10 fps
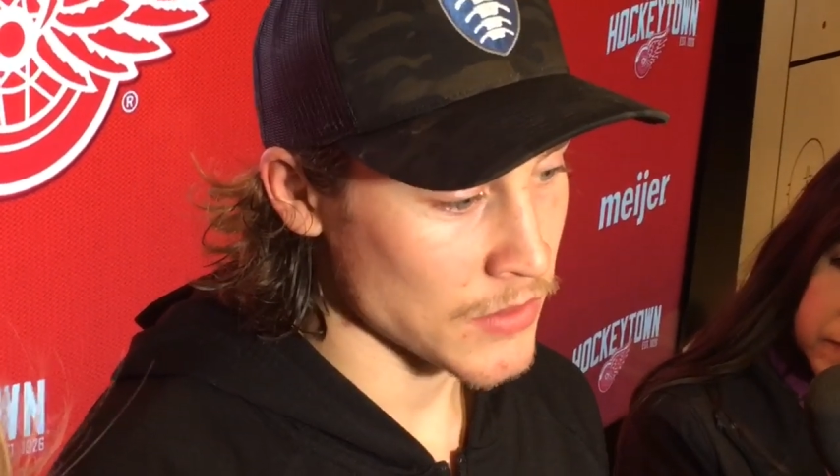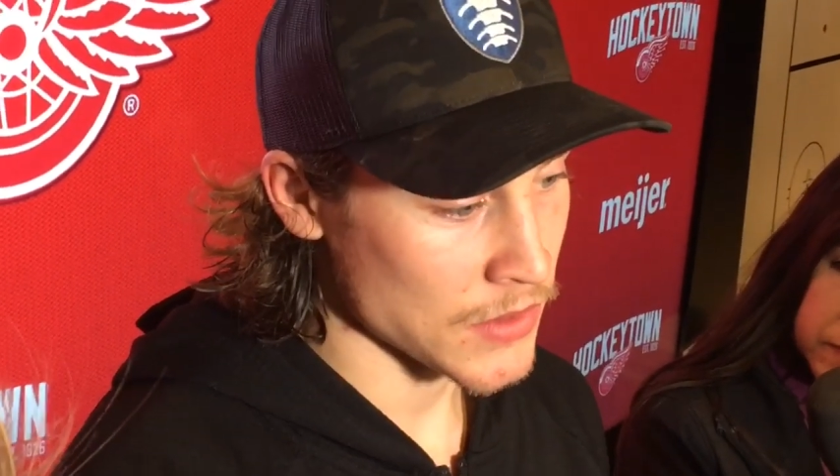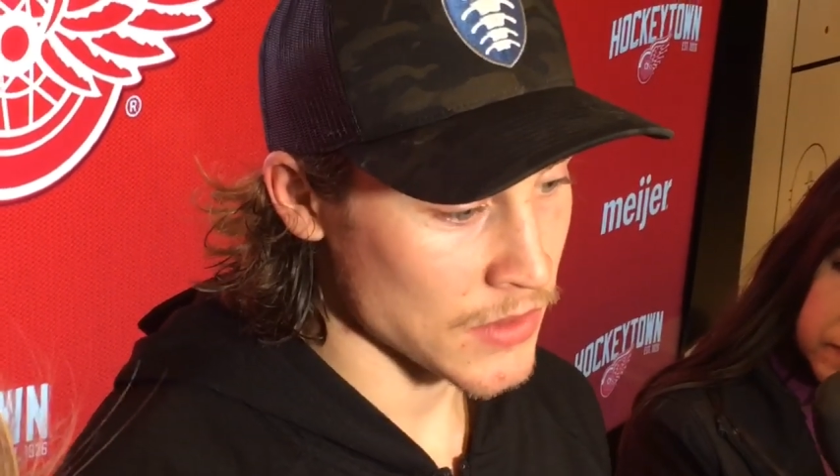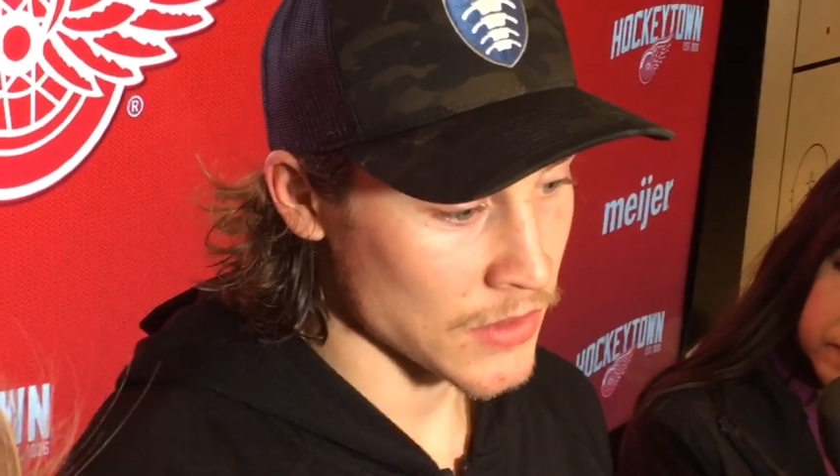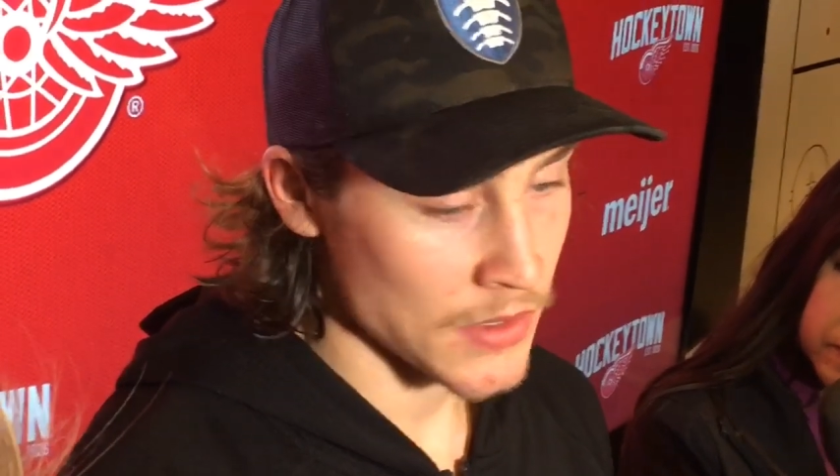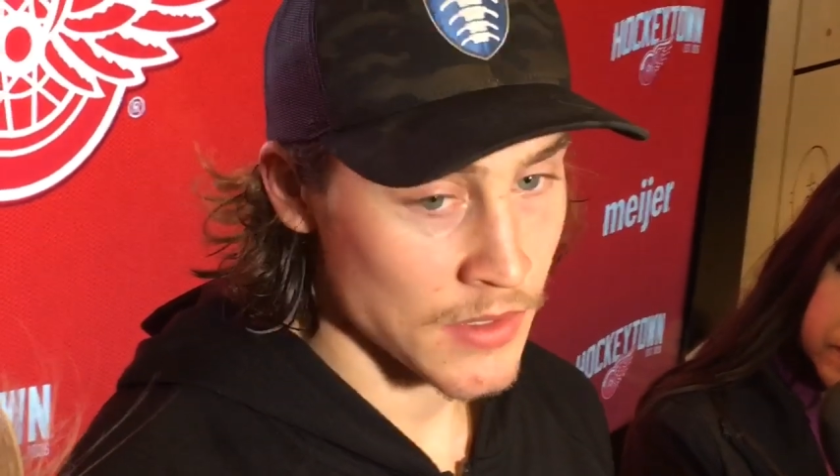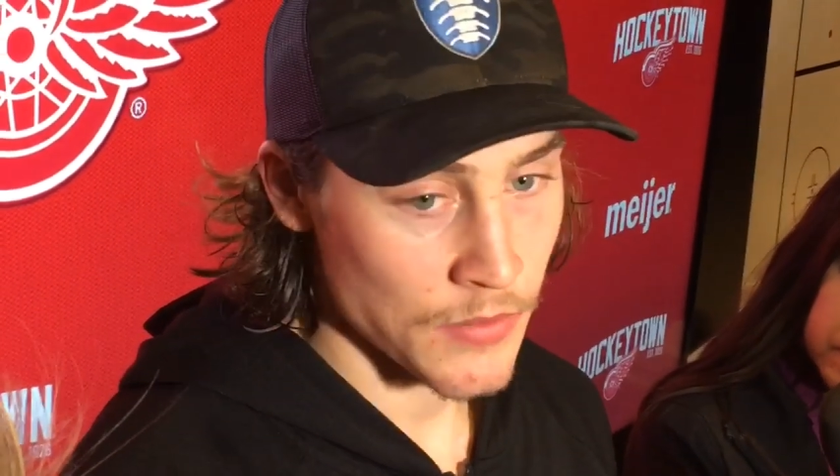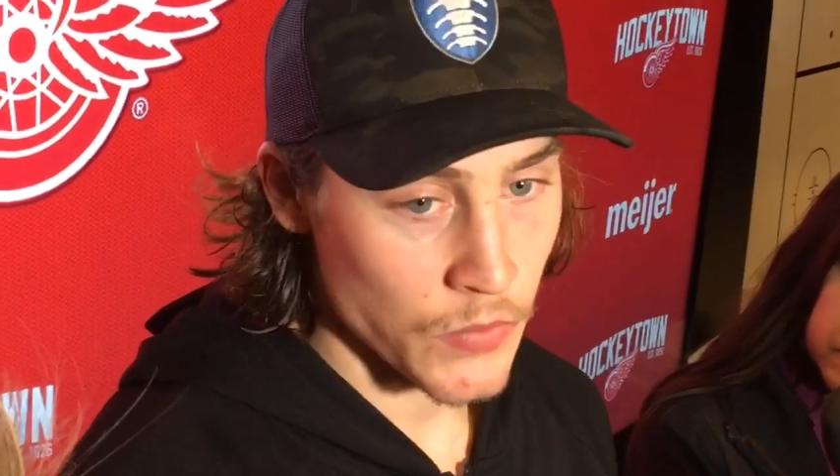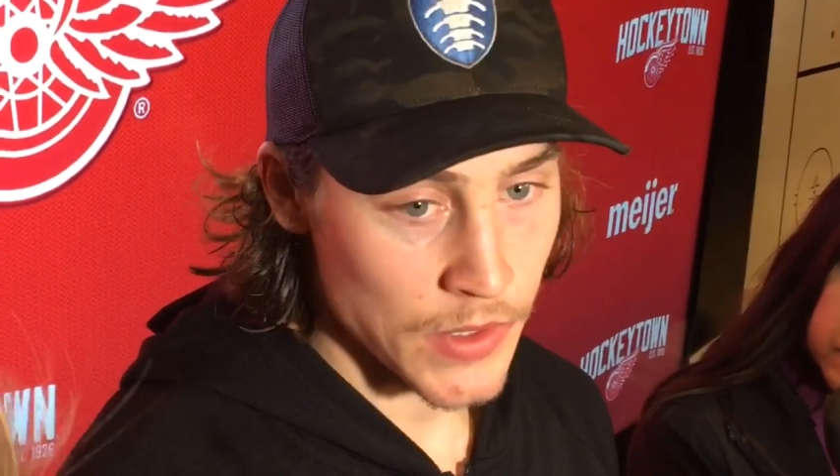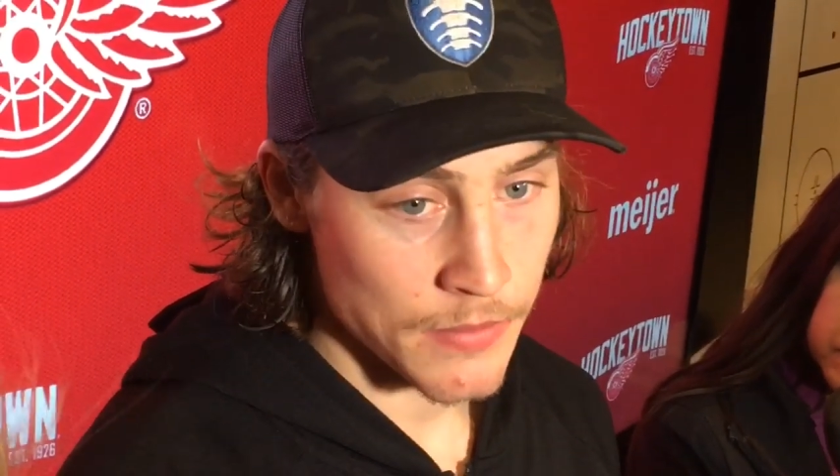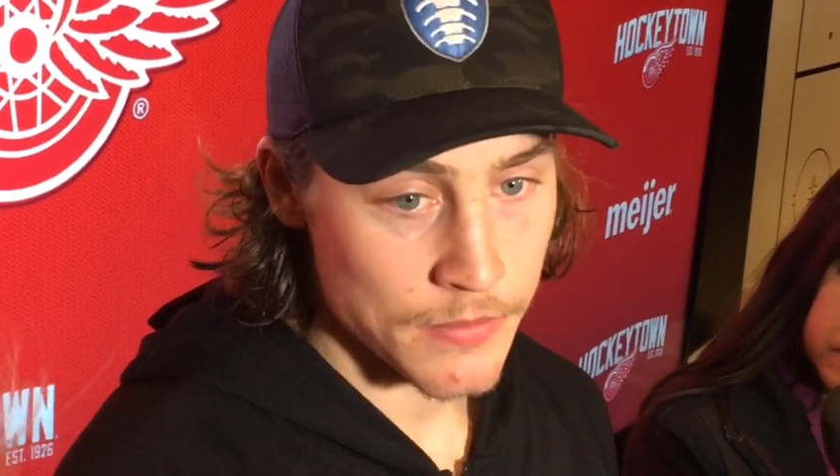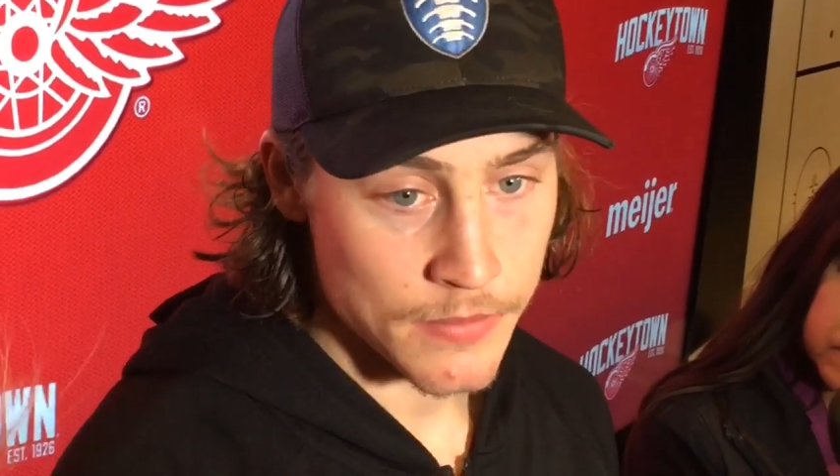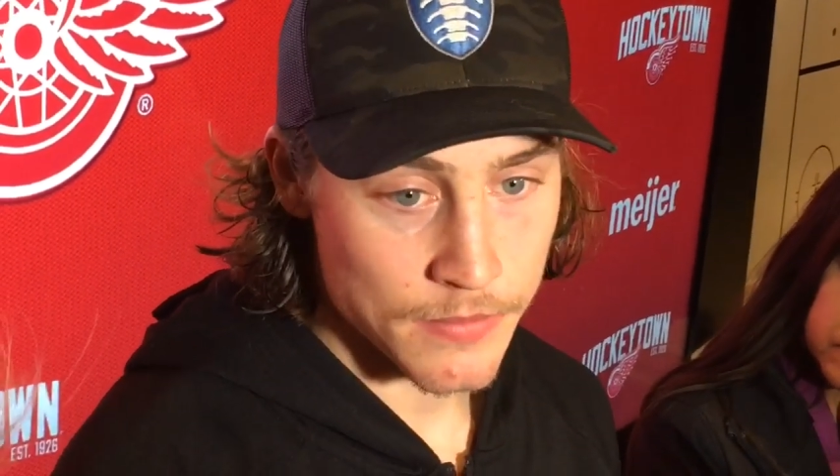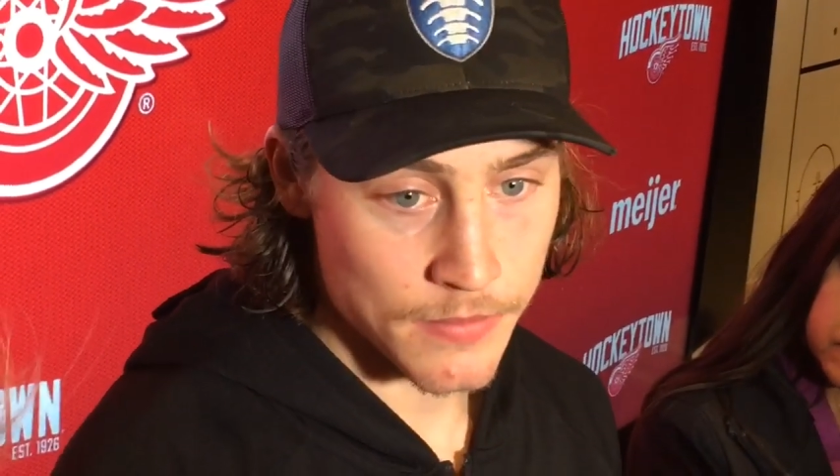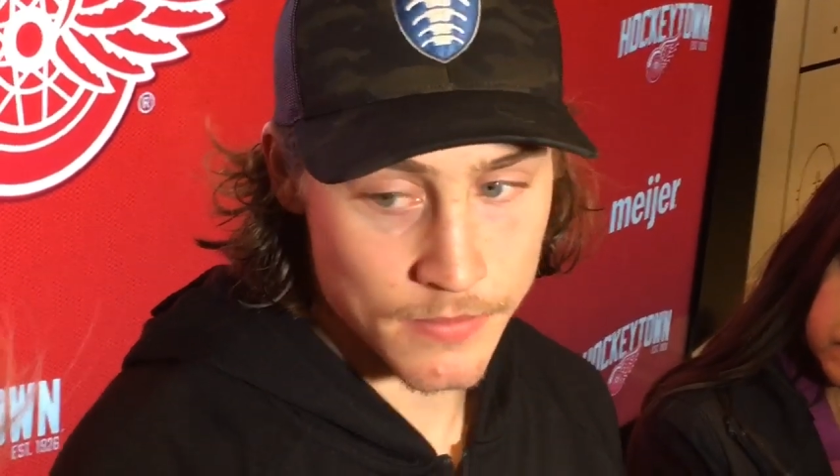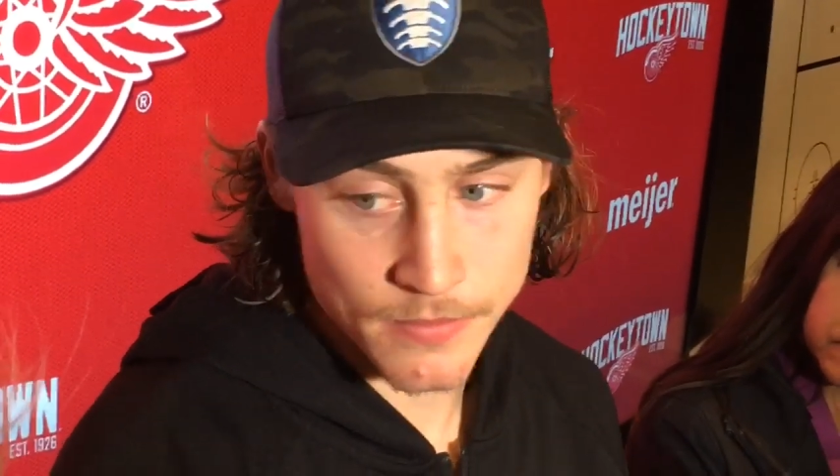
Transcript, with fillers: it was just a good team win. You know, it's the